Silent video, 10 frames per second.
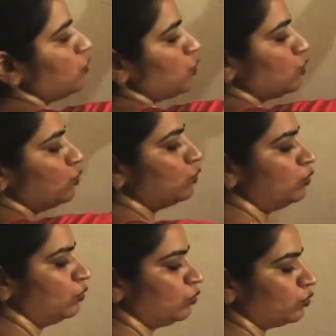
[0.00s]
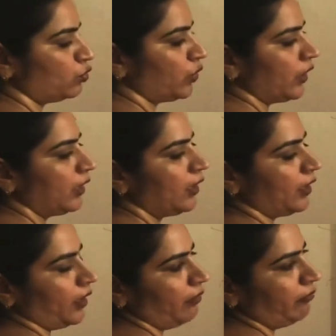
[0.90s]
2,
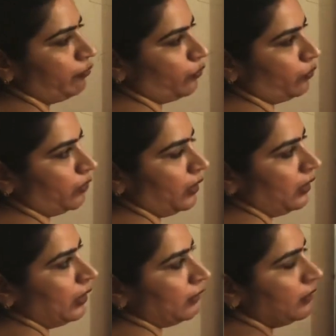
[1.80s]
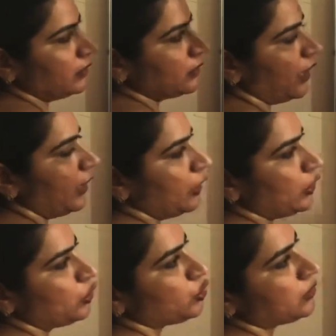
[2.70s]
3 and 4. This
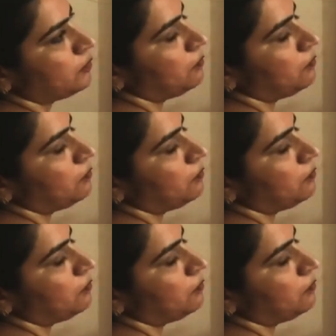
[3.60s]
Cartesian